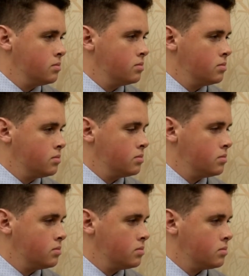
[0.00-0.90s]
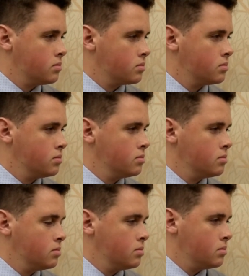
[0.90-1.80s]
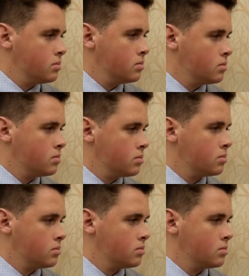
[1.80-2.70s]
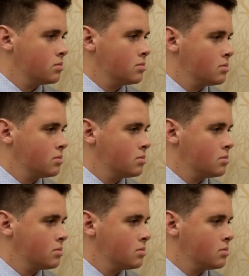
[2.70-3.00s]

The person shown says nothing.